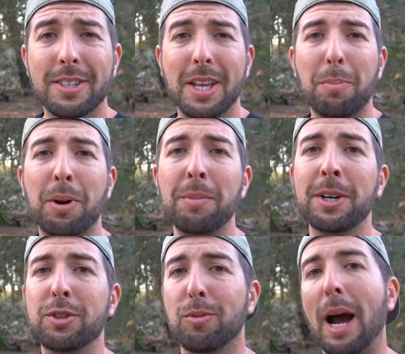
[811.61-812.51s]
so that pretty
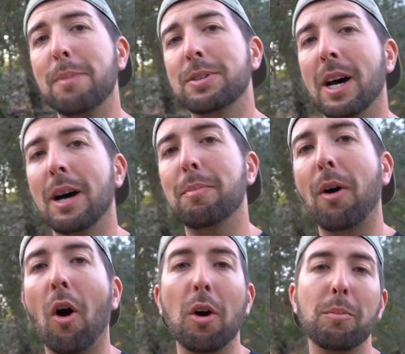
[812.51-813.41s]
much wraps
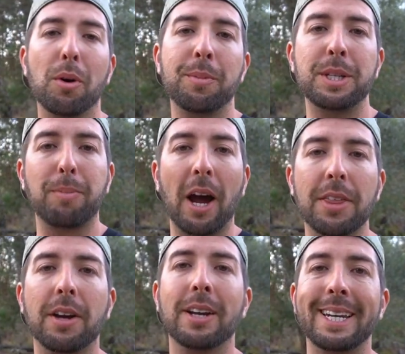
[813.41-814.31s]
up our Burmese
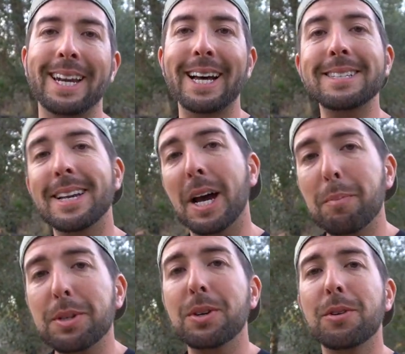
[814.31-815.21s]
python nest
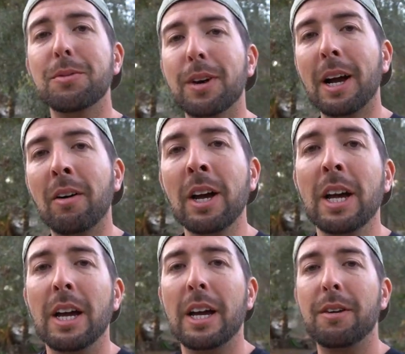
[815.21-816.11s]
episode for now.
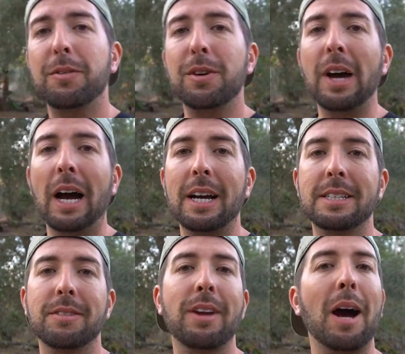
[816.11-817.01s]
If you
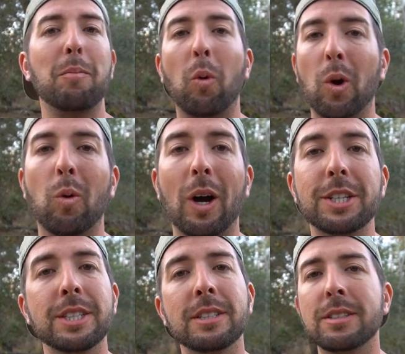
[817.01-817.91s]
guys have got more
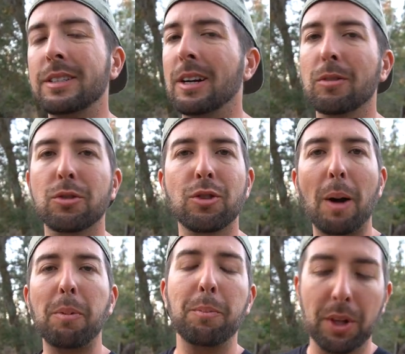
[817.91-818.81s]
questions, you know,
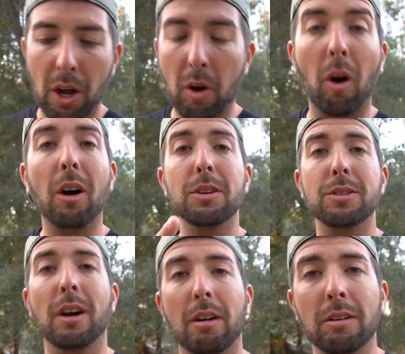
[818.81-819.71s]
drop them below.
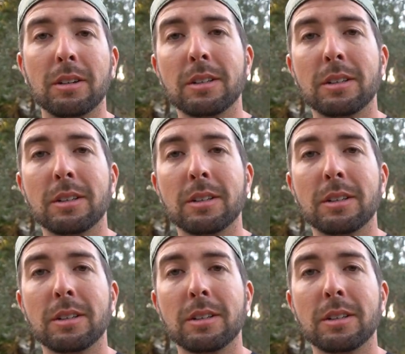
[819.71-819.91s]
Also,